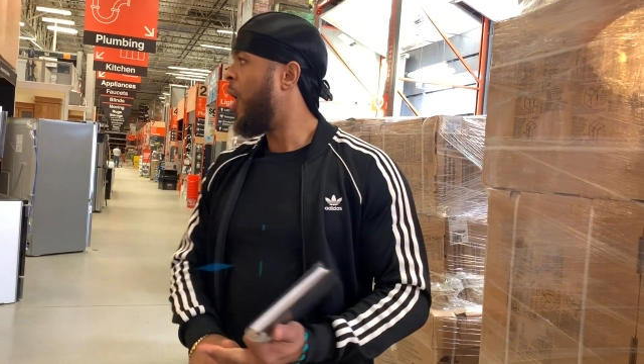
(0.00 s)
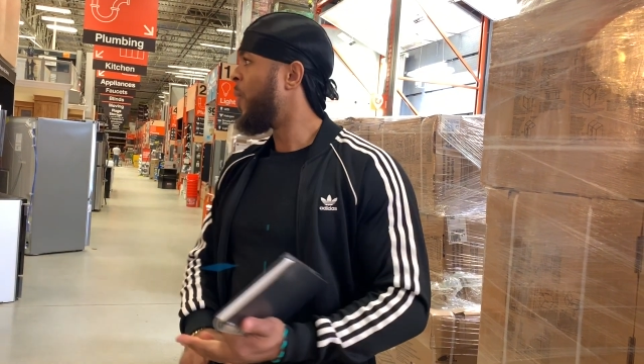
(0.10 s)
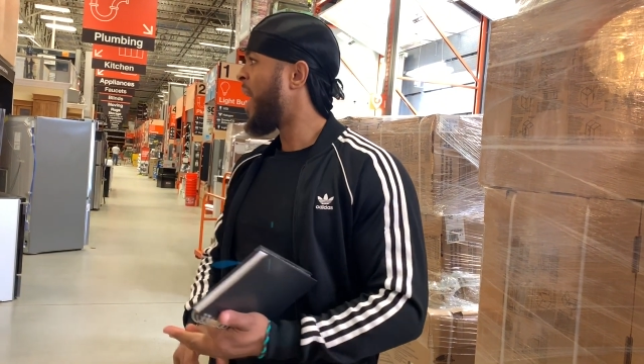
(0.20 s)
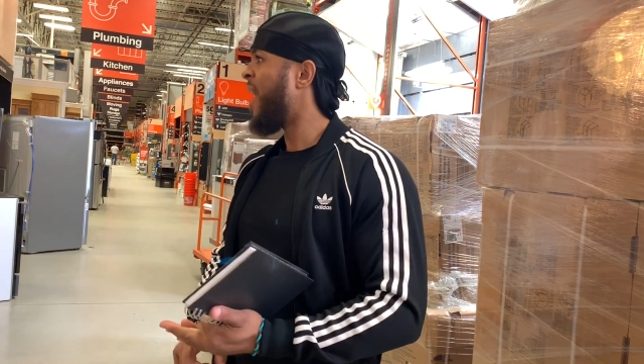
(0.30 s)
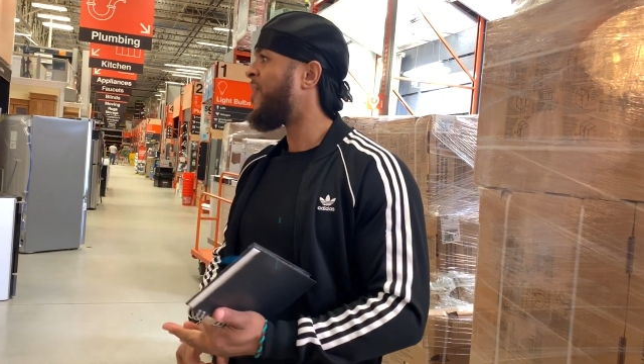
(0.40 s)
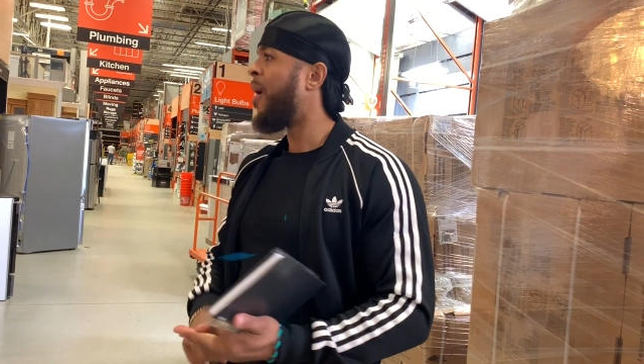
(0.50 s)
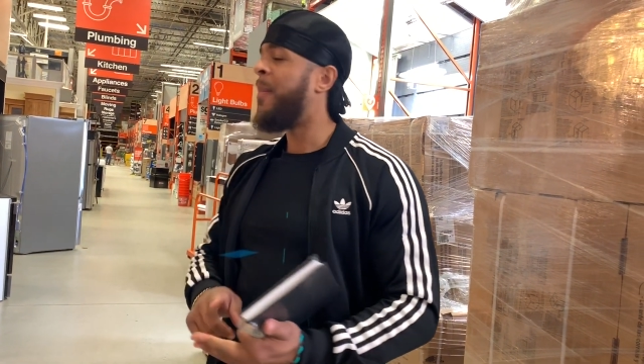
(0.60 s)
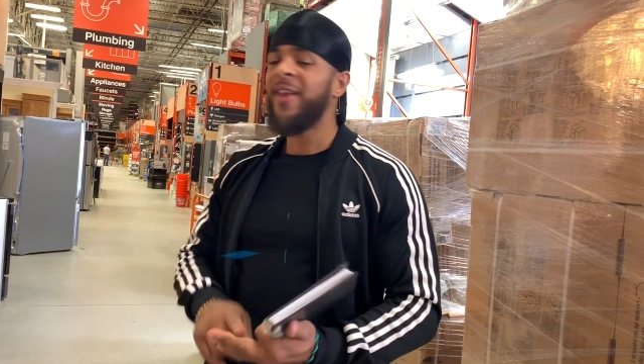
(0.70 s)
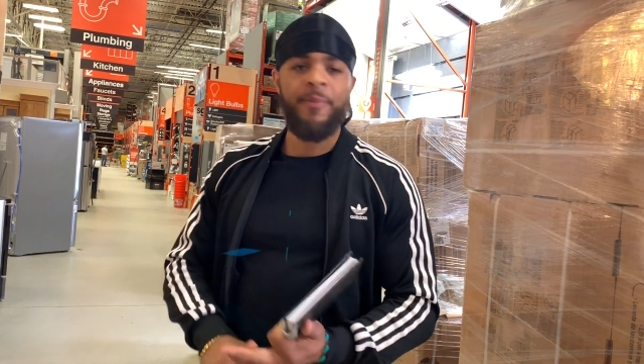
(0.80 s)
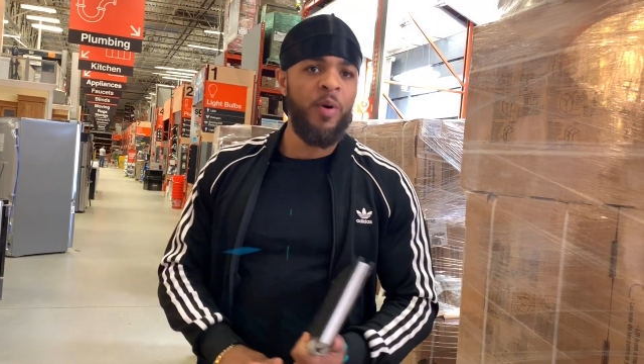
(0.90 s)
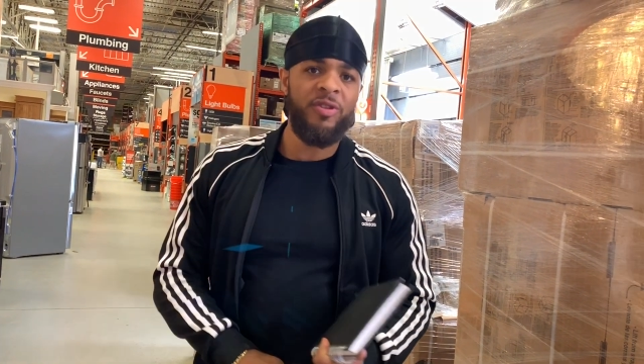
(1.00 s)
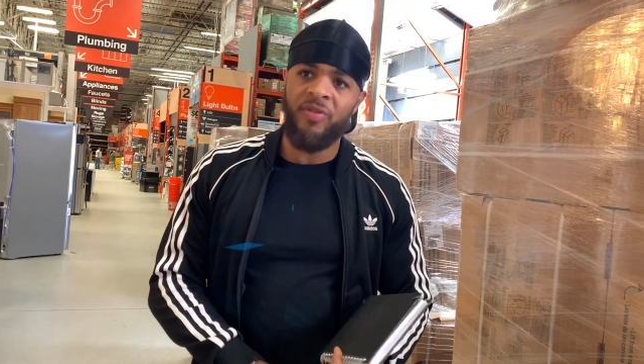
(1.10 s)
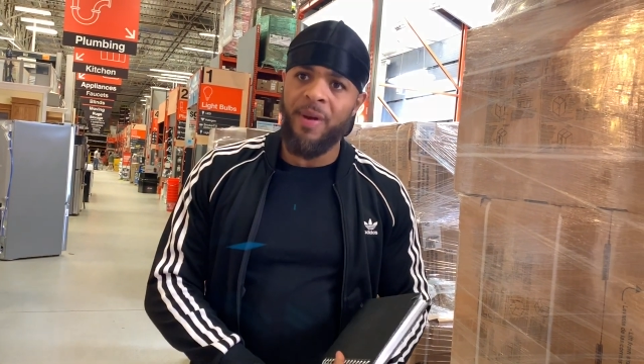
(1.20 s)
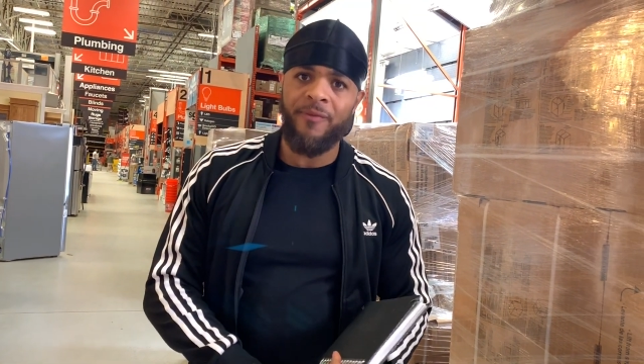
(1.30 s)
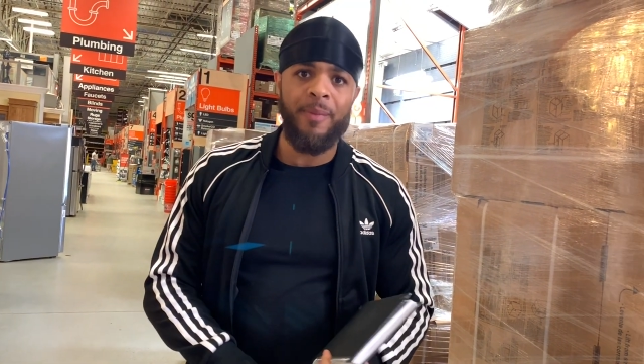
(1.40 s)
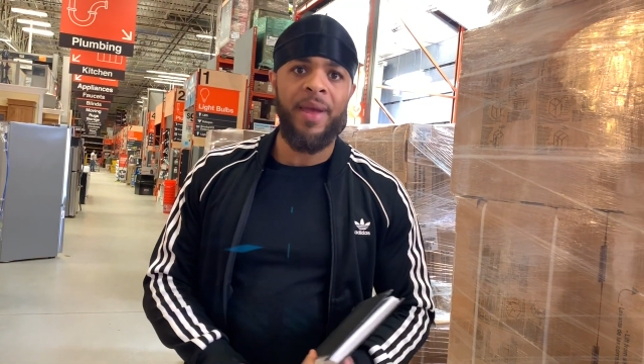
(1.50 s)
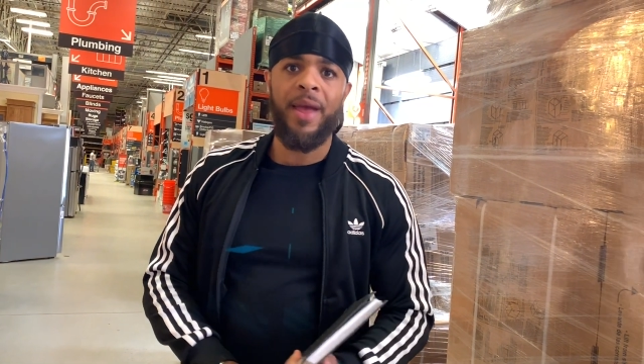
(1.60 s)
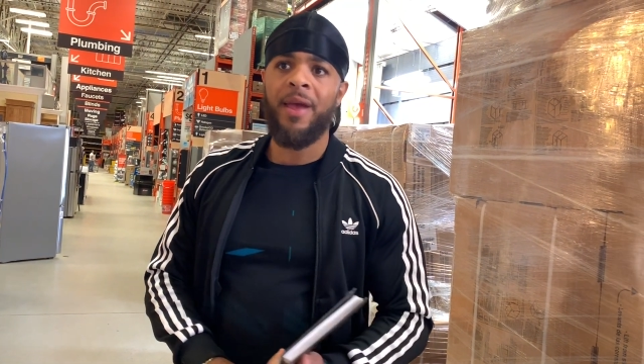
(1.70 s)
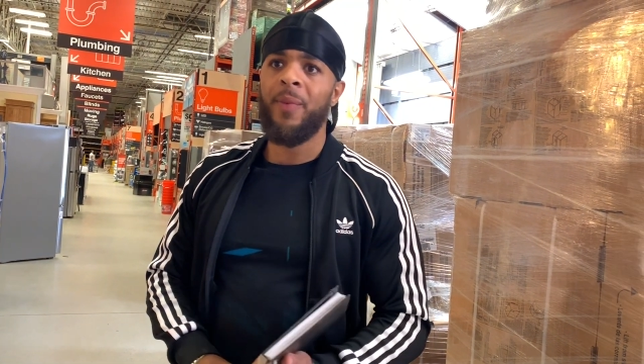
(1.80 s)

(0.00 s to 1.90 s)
We have our baseboard trim from here.